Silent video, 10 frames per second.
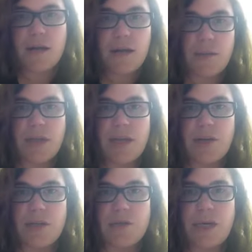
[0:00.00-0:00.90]
I'm lucky I
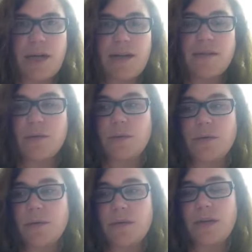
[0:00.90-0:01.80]
graduated high school,
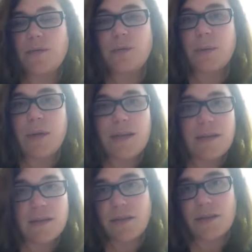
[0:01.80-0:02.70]
who are now doing well
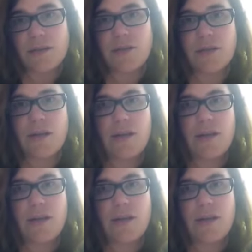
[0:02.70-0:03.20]
in college